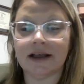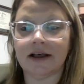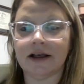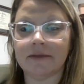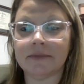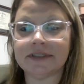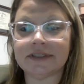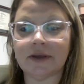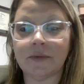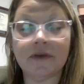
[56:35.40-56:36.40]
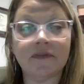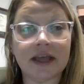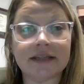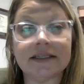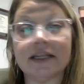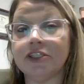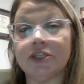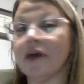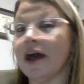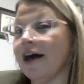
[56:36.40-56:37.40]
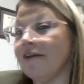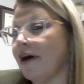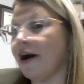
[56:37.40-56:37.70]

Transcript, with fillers: Um, so, with that said, you have